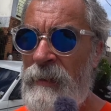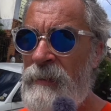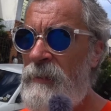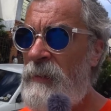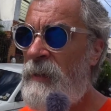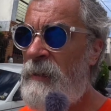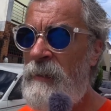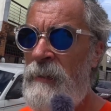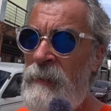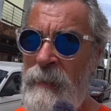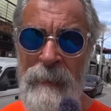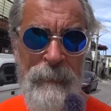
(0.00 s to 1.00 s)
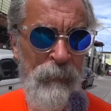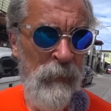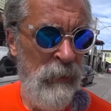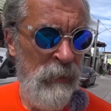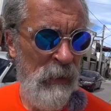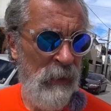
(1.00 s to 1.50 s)
It's not a
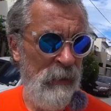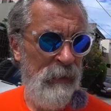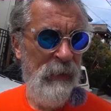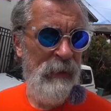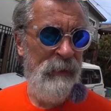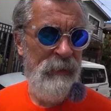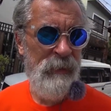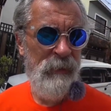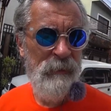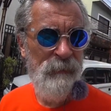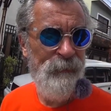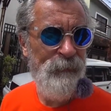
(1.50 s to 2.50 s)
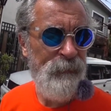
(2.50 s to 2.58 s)
test. So